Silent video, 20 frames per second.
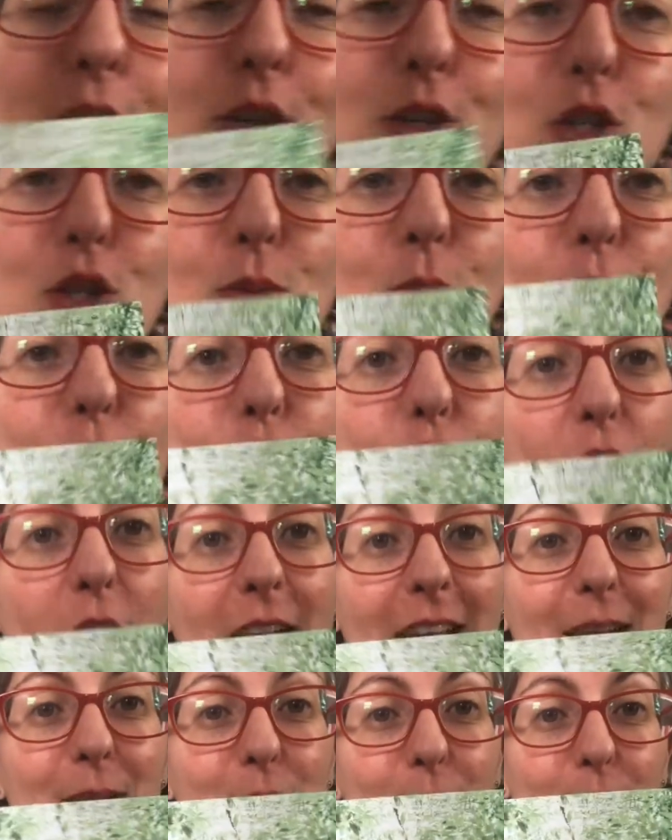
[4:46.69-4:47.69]
small
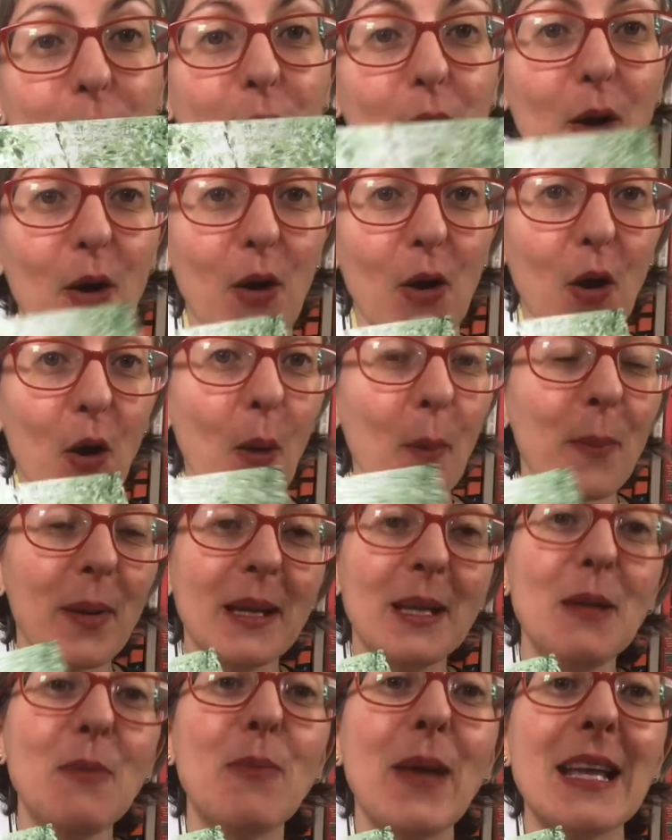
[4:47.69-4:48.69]
chocolate
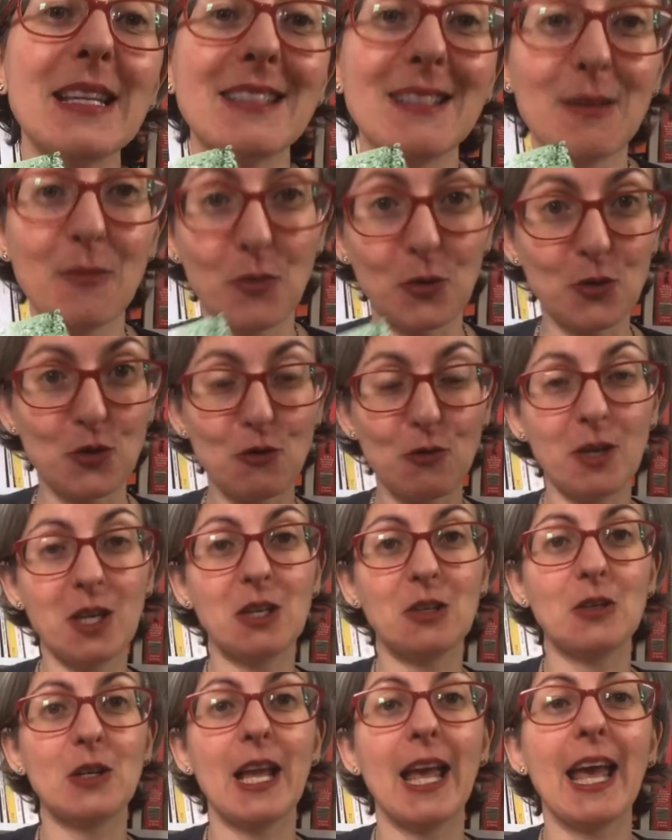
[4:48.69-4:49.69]
company based in
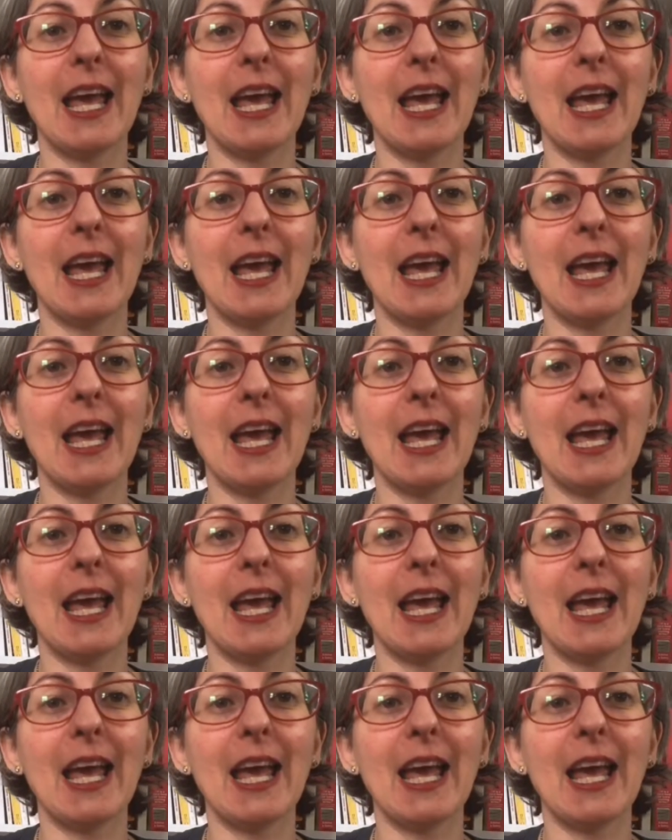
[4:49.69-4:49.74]
Montreal.